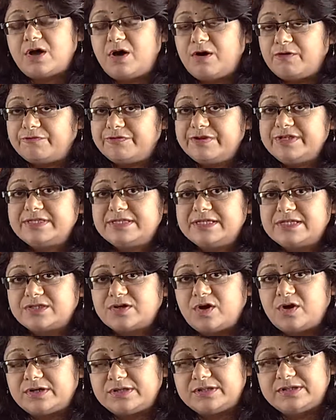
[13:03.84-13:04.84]
of his
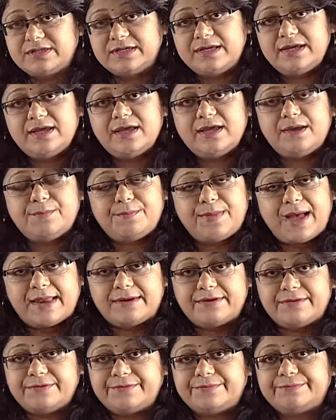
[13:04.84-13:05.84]
disorderly
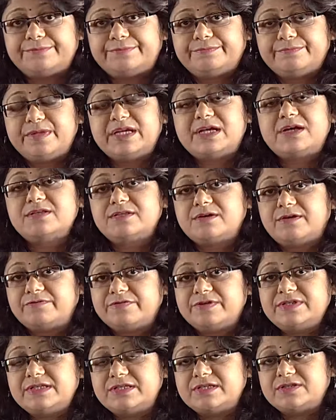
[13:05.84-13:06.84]
manner, because of
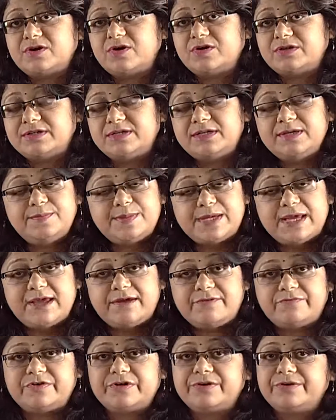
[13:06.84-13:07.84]
his disorderly
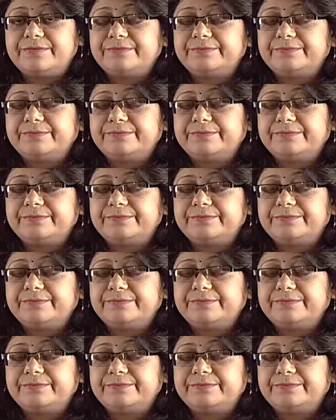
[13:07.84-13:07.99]
behavior.